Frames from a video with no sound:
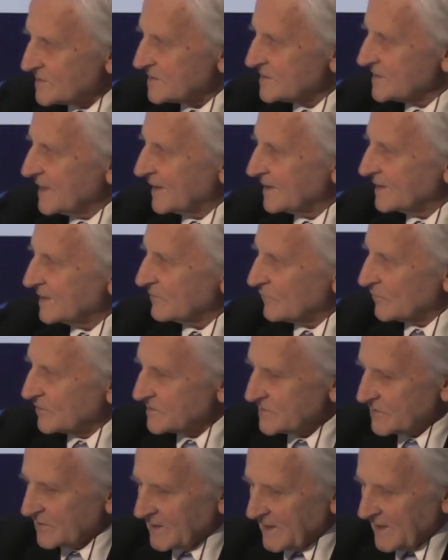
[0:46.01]
than was
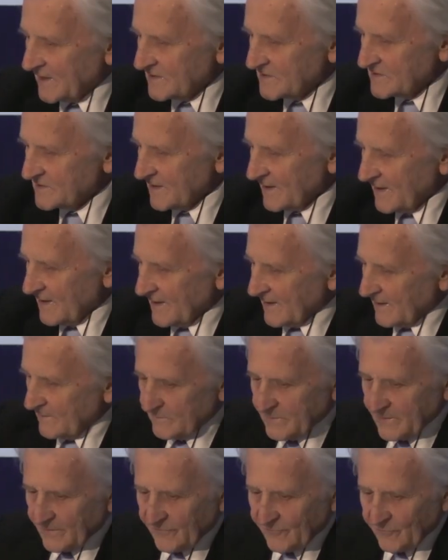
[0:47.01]
the case
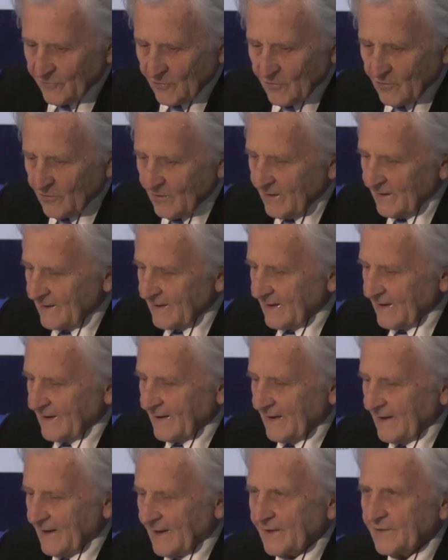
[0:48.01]
before,
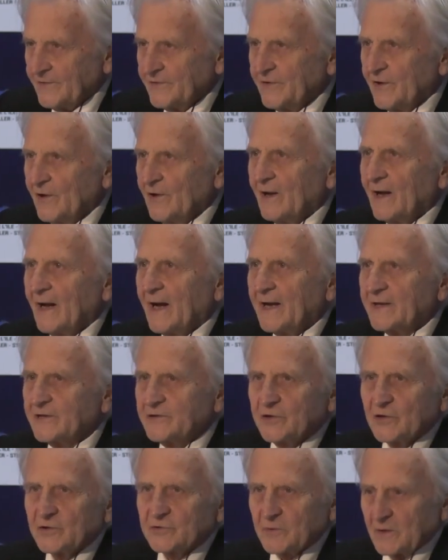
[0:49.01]
and I
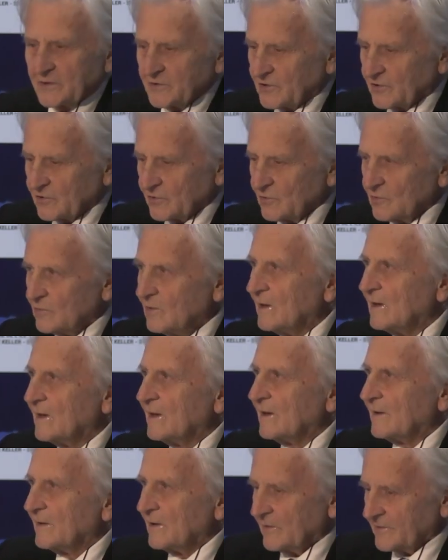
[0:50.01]
don't want to
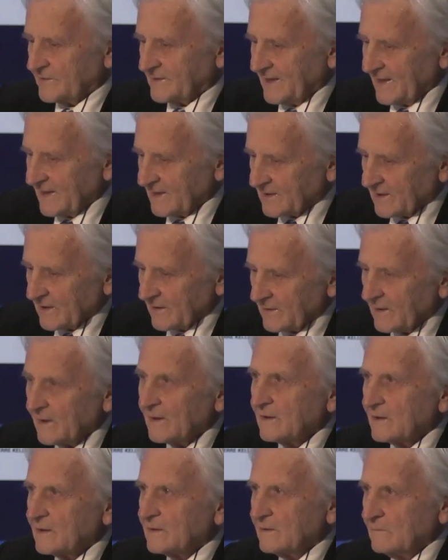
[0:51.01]
take
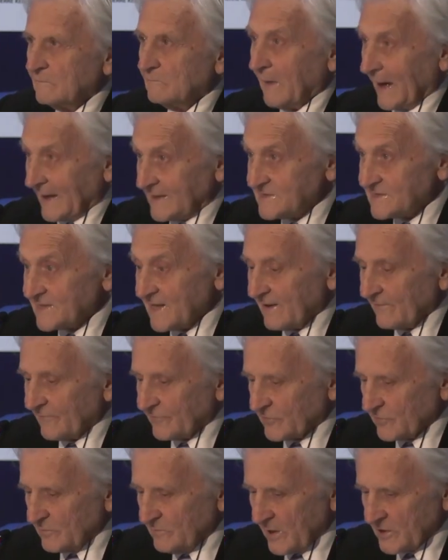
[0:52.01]
myself
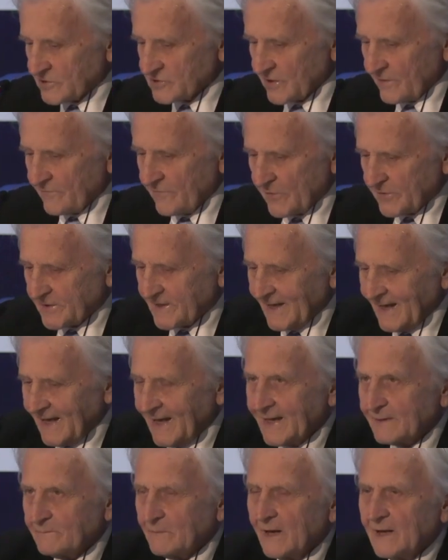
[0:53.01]
too much of the
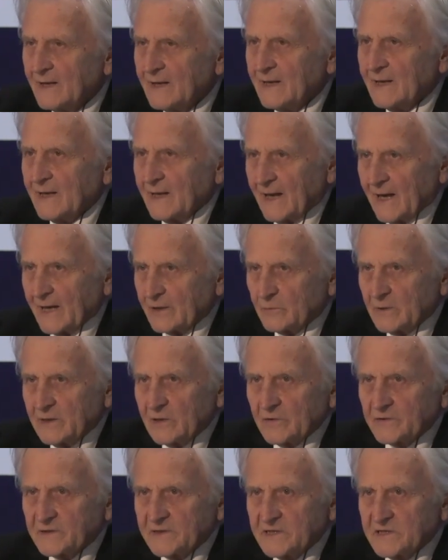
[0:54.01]
time. I will
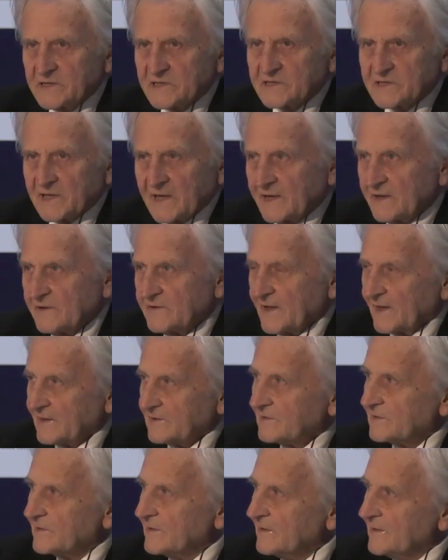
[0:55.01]
only say
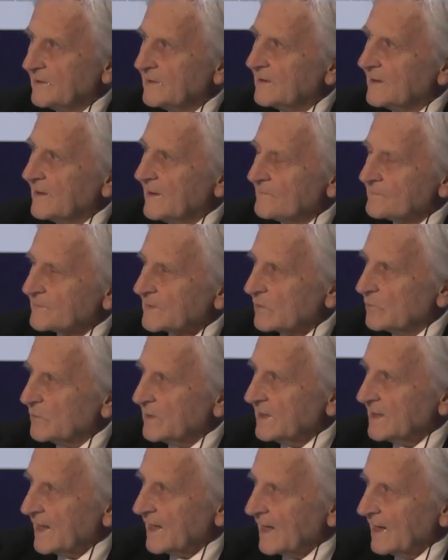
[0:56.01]
that we
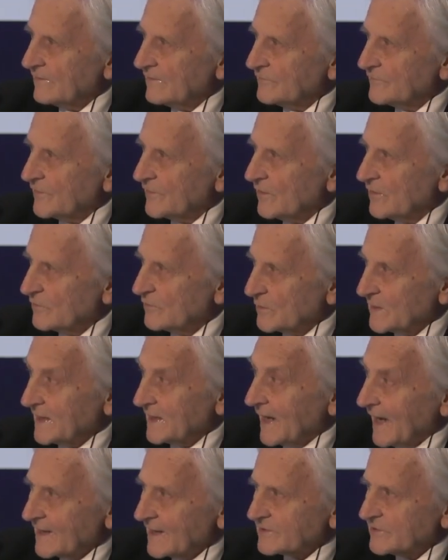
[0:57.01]

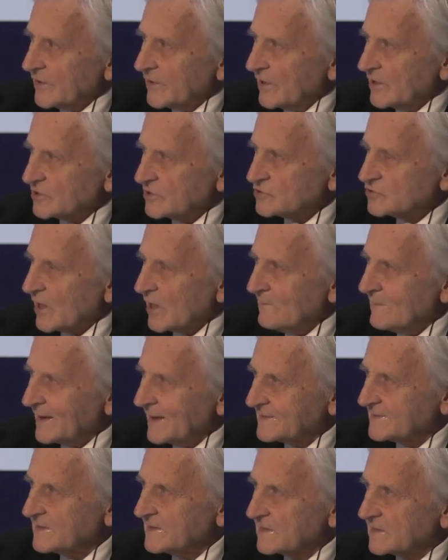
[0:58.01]
had a
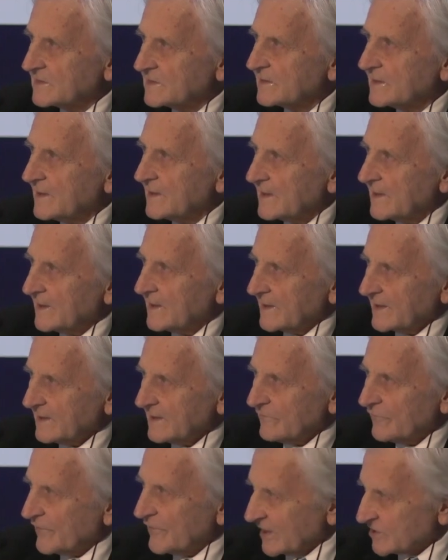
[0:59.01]
dramatic
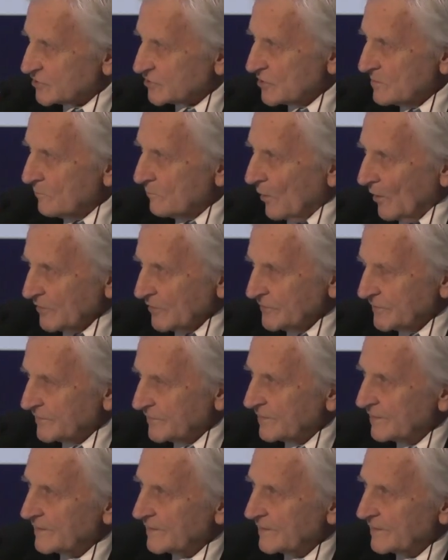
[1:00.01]
inflection point